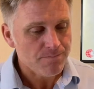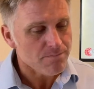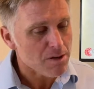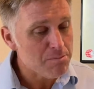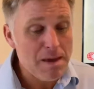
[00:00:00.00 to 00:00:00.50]

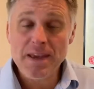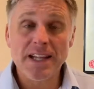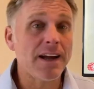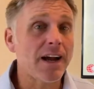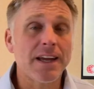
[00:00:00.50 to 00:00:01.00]
Maybe
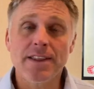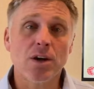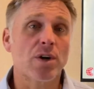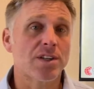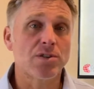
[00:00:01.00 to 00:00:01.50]
ataque de
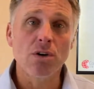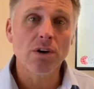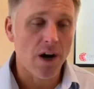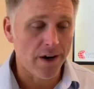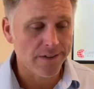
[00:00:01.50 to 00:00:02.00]
corazón,
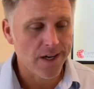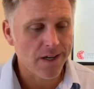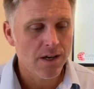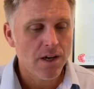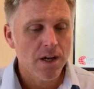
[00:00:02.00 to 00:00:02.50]
heart
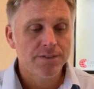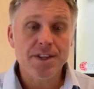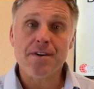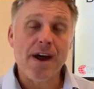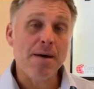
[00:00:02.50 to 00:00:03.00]
attack.
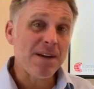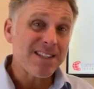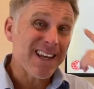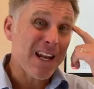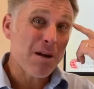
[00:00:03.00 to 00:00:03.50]
Derrame
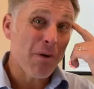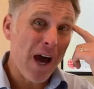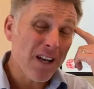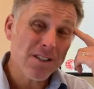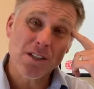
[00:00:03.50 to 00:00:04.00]

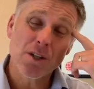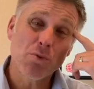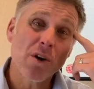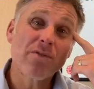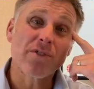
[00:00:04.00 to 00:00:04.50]
cerebral is a good
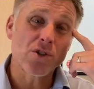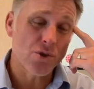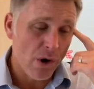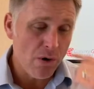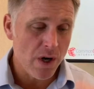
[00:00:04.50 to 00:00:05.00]
word for
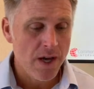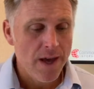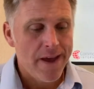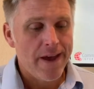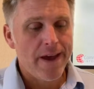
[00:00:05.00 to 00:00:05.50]
stroke.
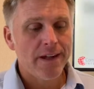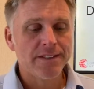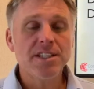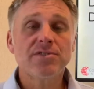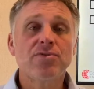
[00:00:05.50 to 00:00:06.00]

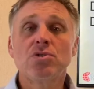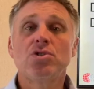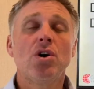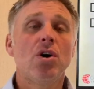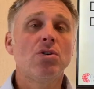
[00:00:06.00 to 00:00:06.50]

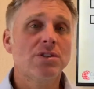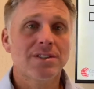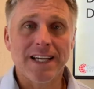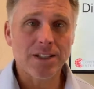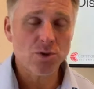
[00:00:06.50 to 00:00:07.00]
Disfunción
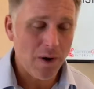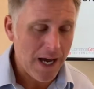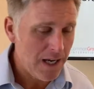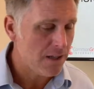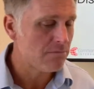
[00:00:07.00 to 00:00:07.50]

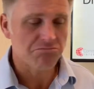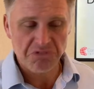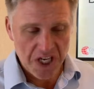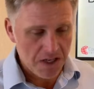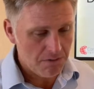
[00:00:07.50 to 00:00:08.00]
sexual,
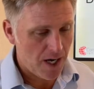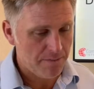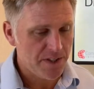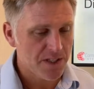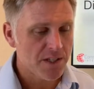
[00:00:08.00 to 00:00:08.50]
okay,
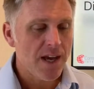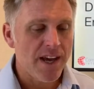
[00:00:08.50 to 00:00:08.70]
obvious.